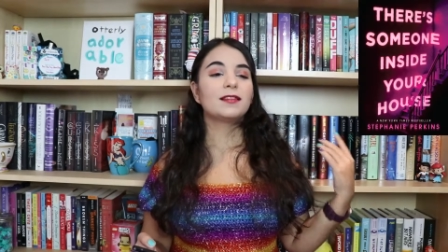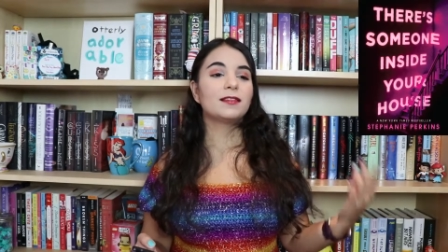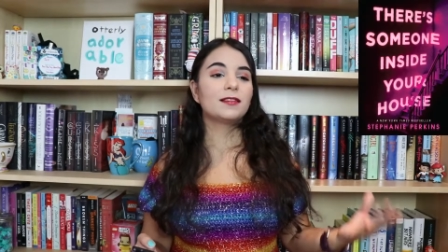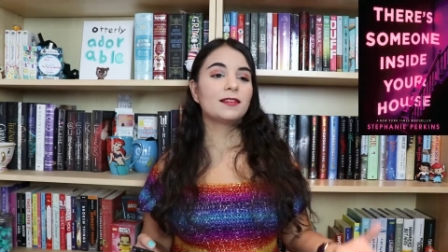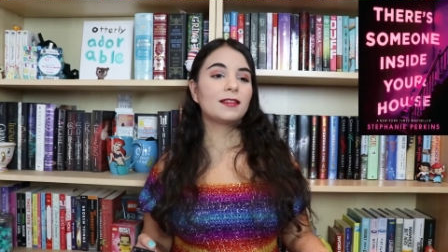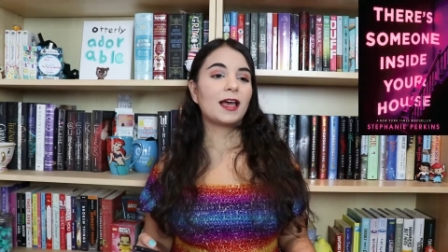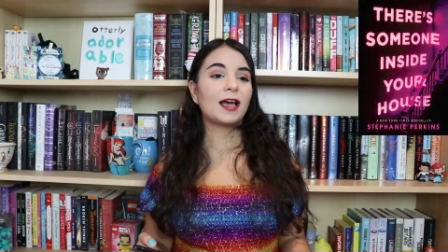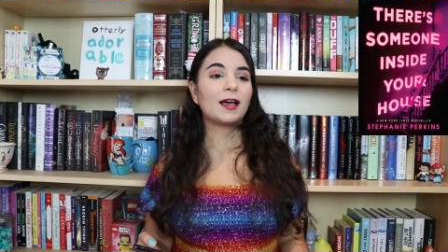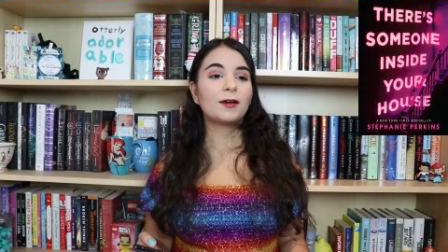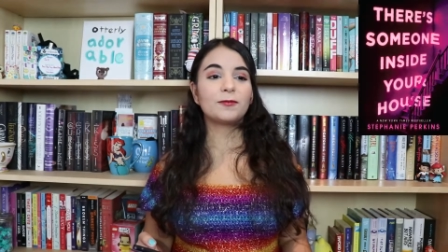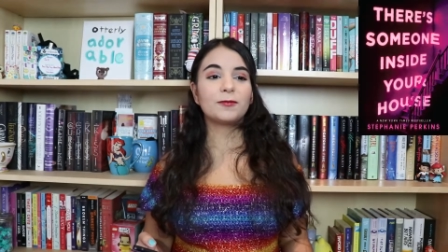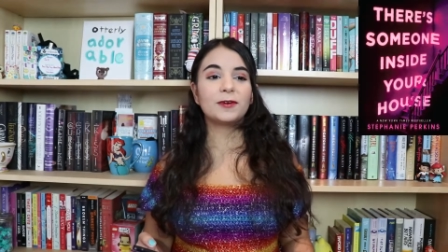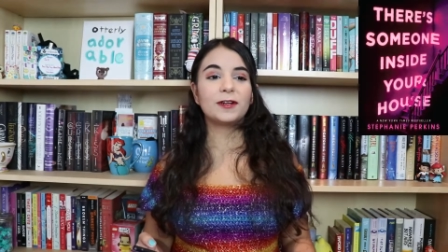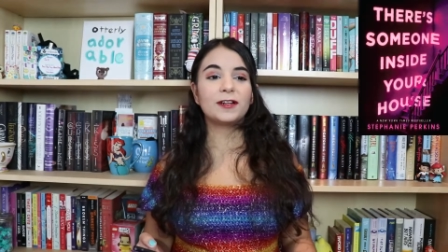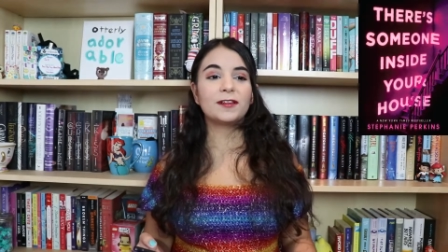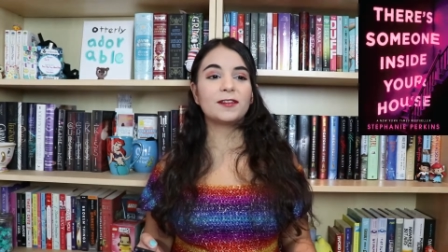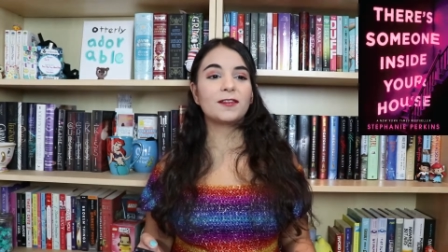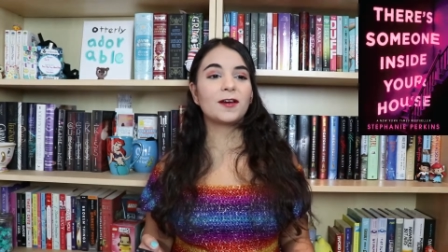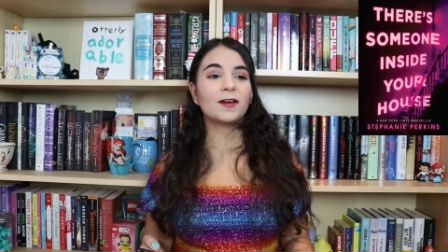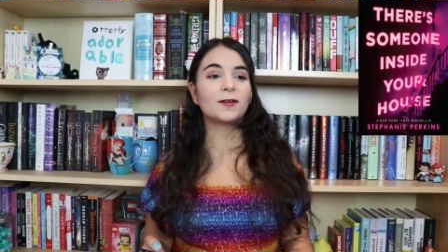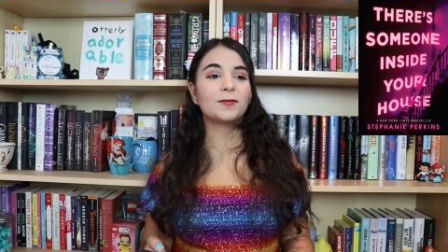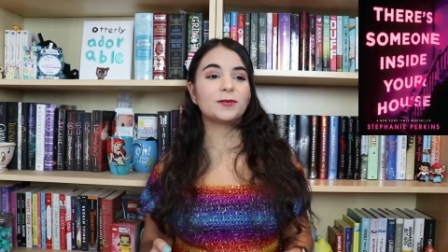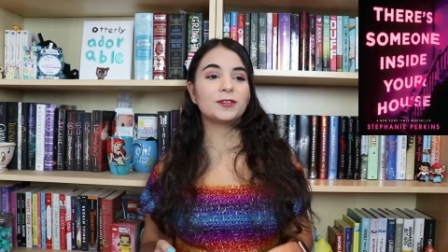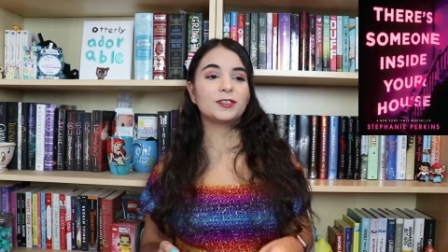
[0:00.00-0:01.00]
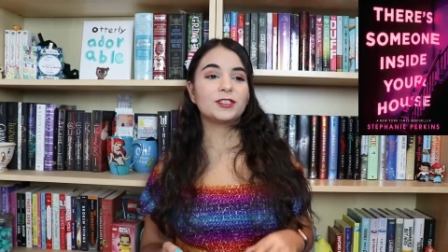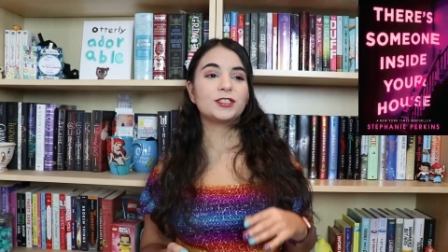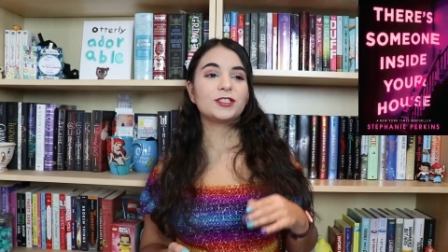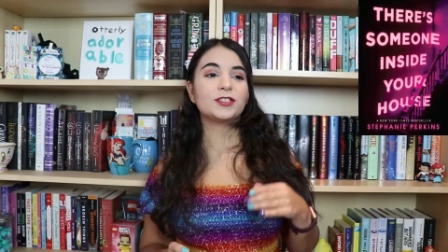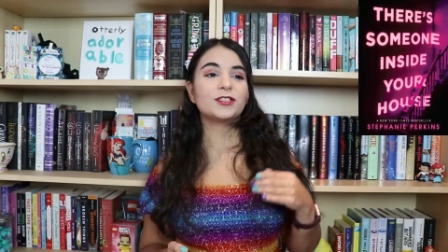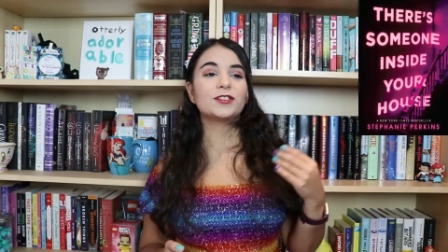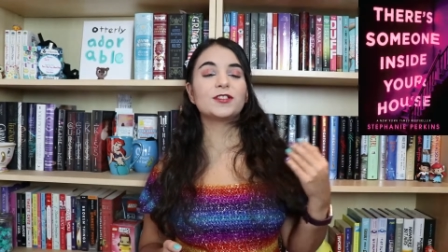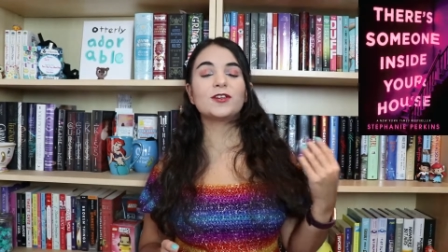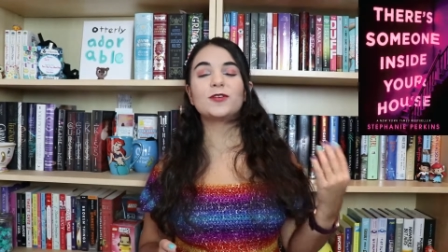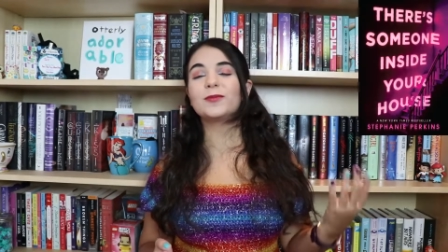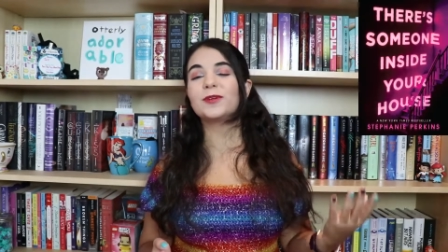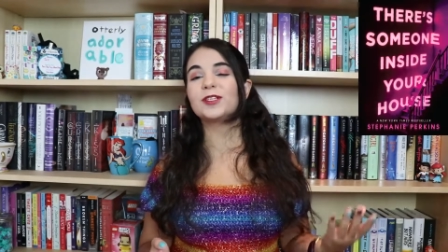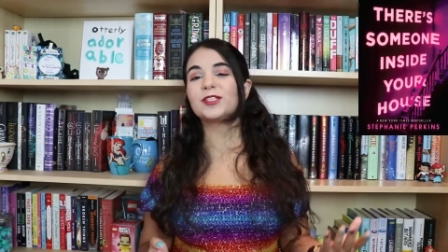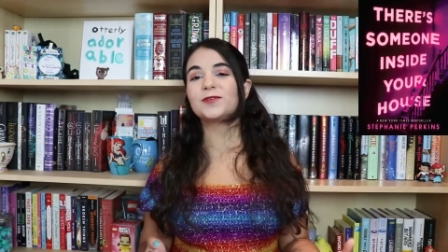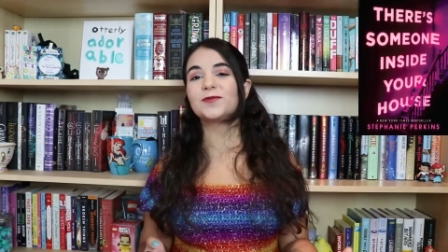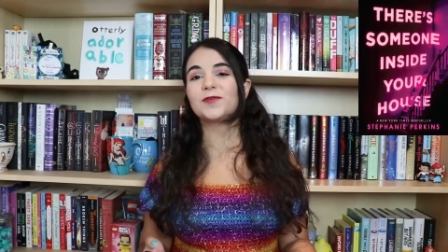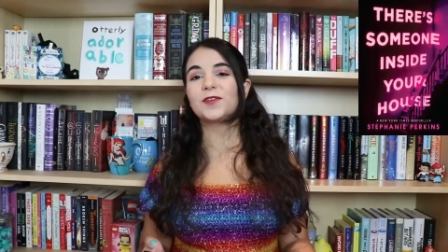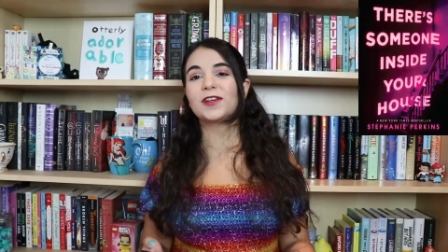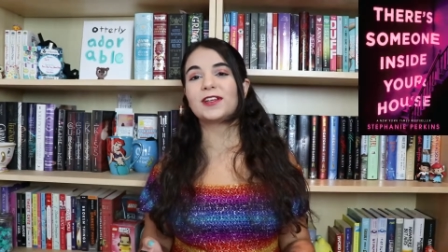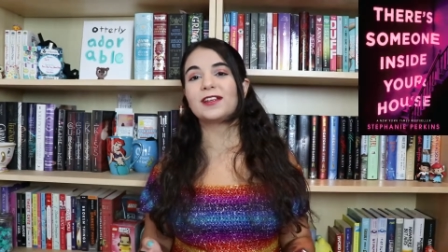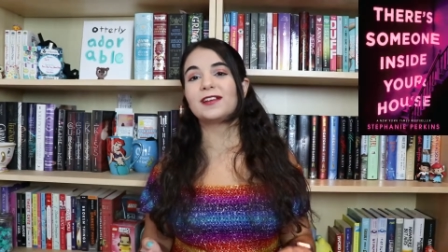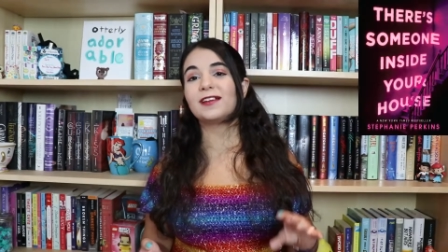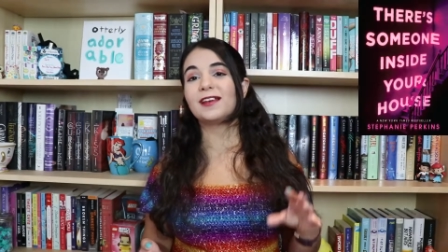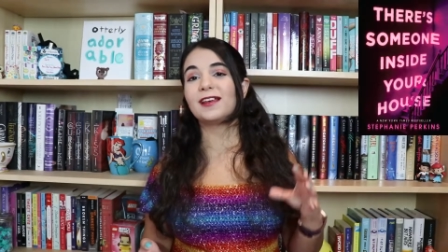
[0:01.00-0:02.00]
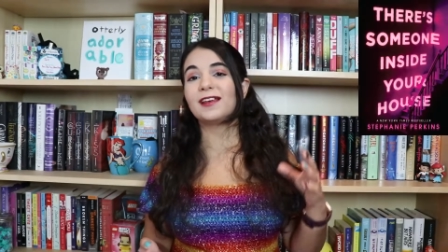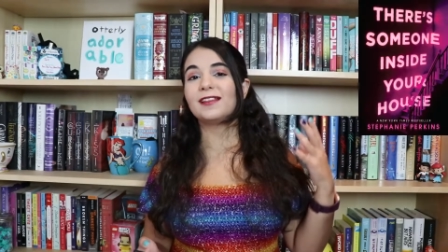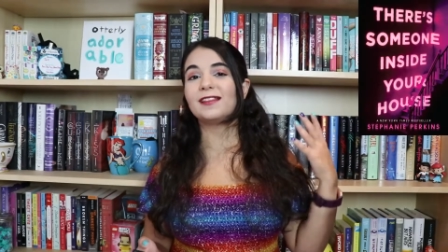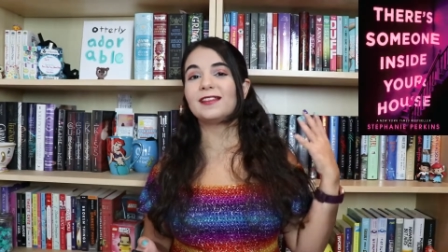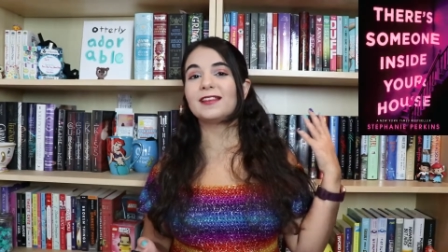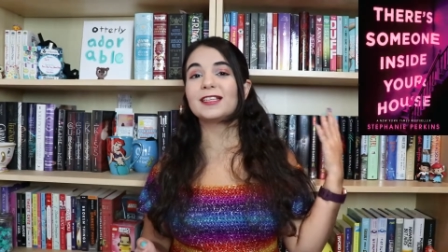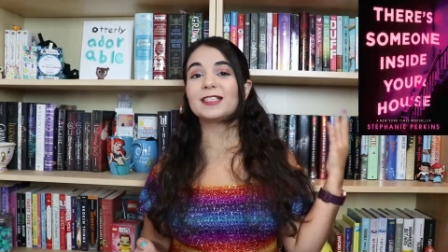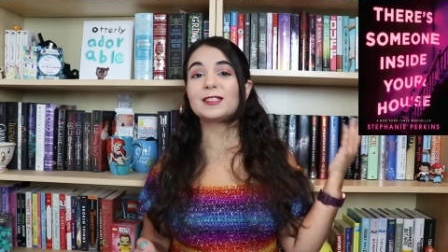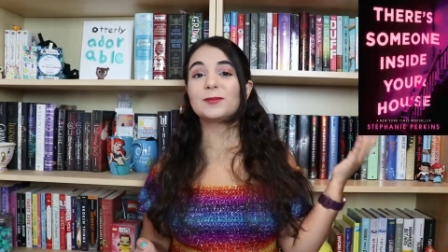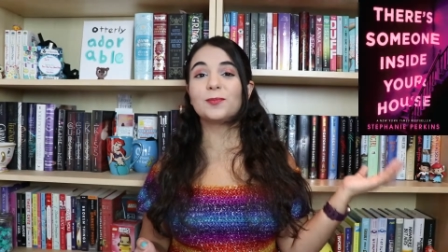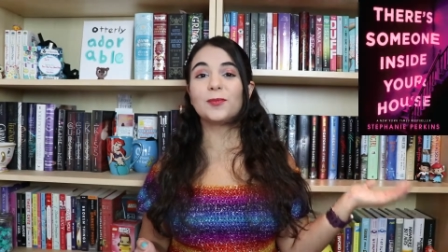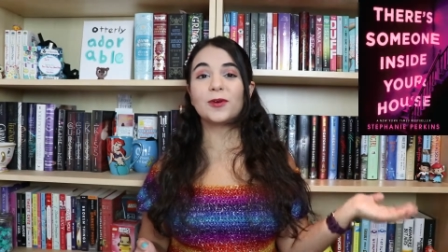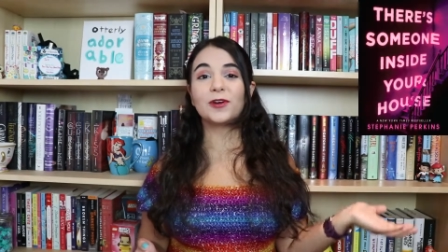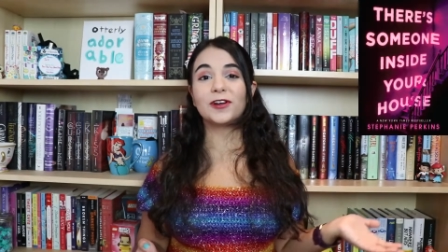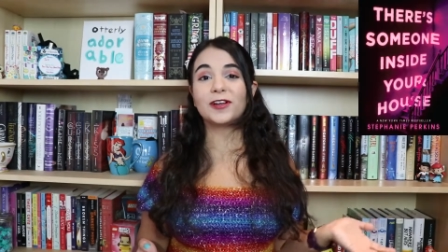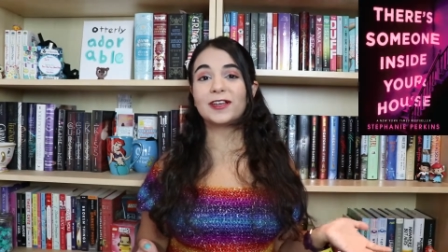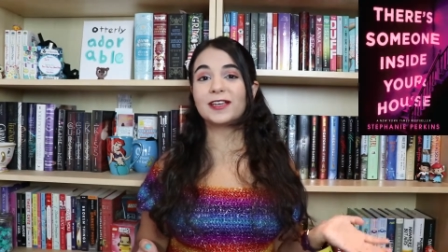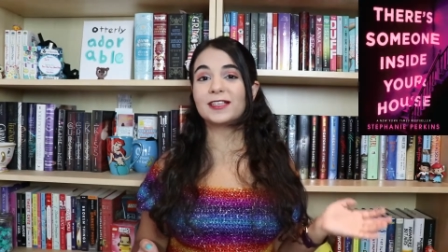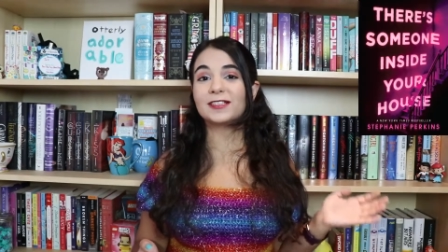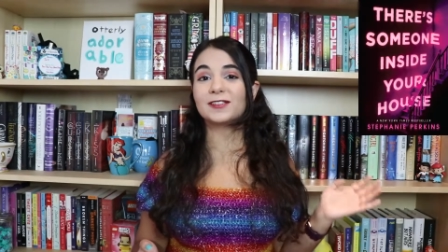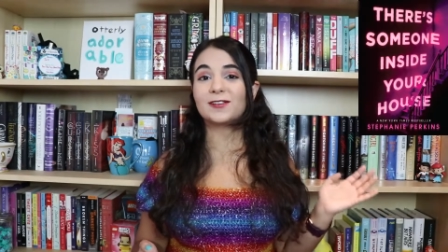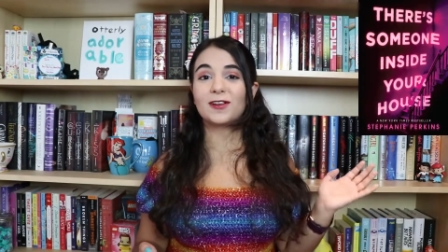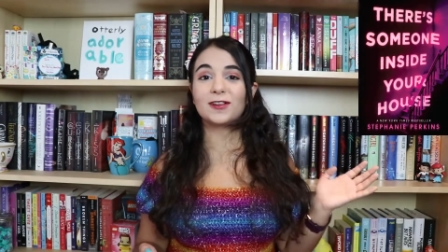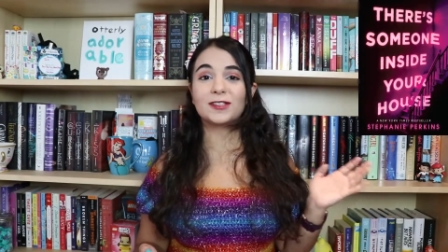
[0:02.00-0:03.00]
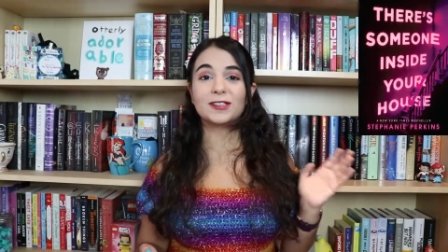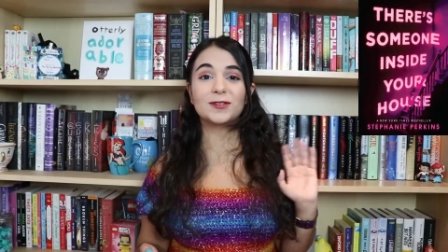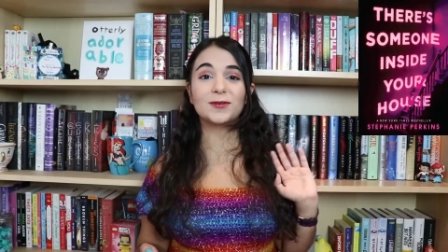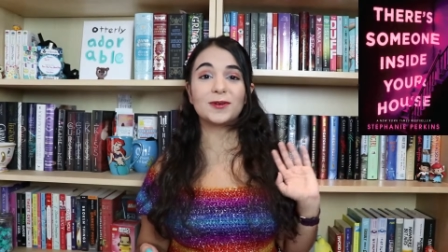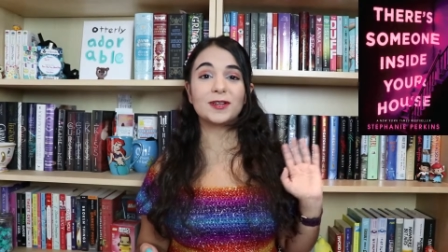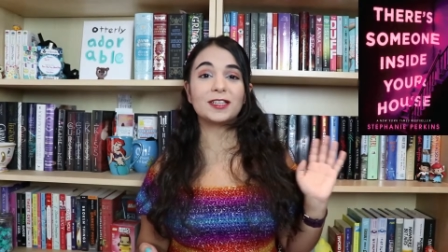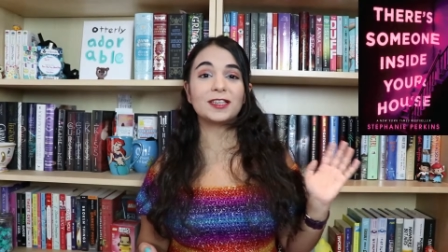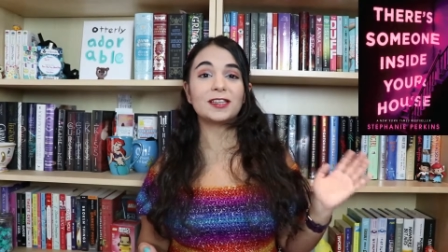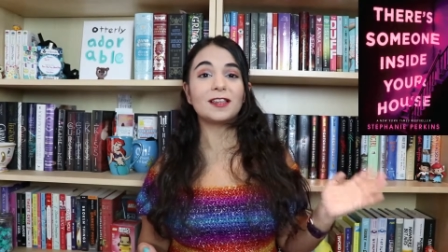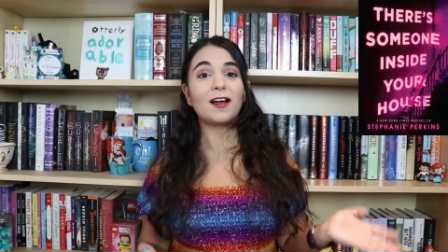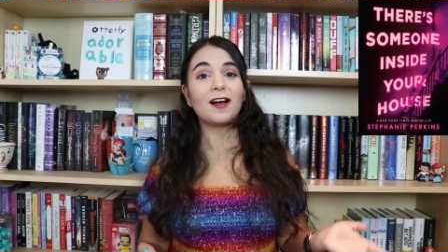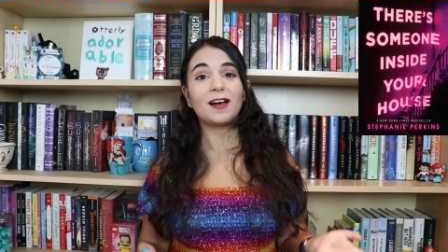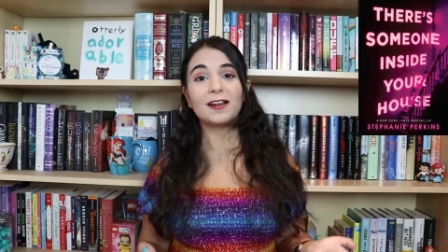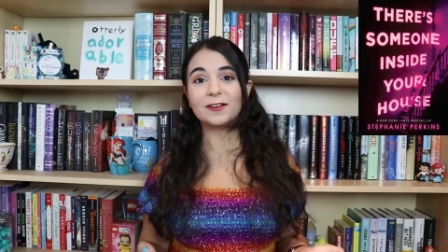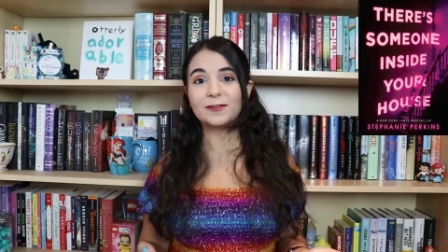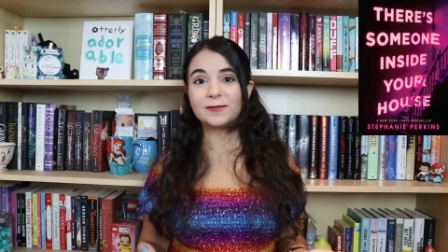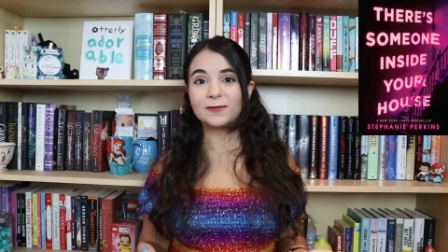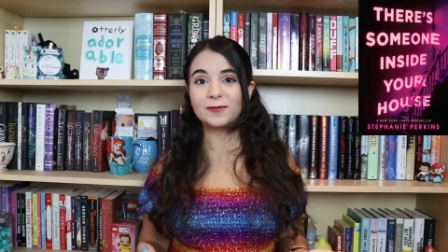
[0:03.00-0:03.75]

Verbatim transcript: That readathon was just so much fun and this book is also a lot of